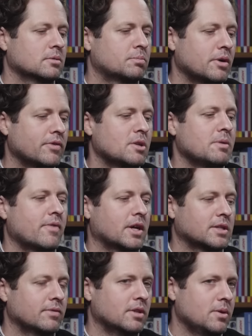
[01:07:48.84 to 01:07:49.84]
proven to be
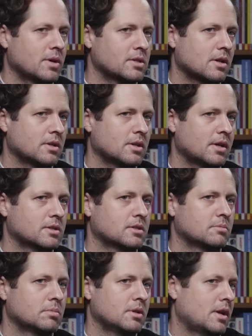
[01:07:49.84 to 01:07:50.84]
effective in the U S
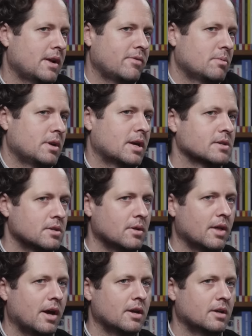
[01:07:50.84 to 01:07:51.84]
context, but not everybody has to do
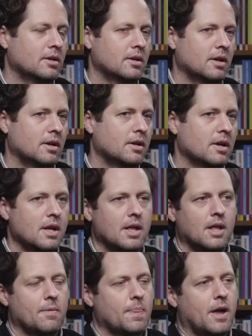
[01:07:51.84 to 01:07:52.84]
that. And and
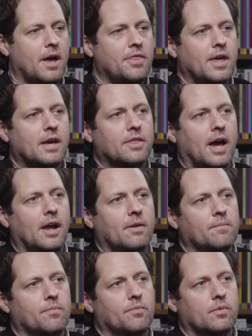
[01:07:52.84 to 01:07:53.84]
I think
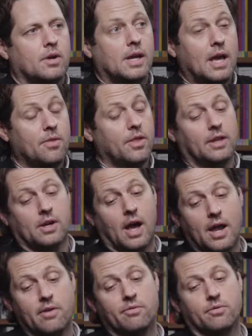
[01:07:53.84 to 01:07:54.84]
that, again, like the, the
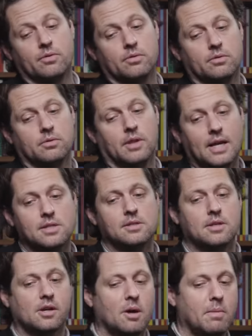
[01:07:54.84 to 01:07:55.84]
kind of
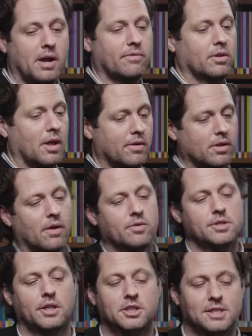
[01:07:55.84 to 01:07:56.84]
lessons that come out of a lot of the
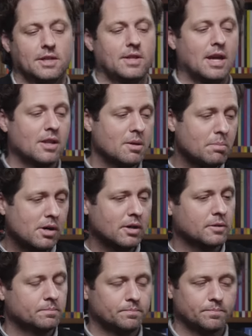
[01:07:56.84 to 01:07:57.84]
conversations at the end of the
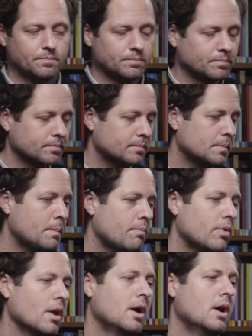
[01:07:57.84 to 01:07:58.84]
book
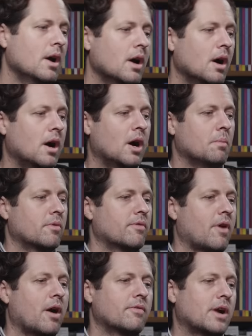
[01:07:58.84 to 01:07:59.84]
um,
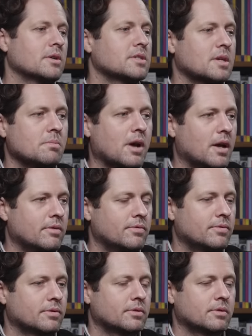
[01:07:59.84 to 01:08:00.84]
revolve around some kind
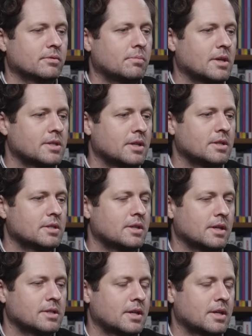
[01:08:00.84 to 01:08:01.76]
of message that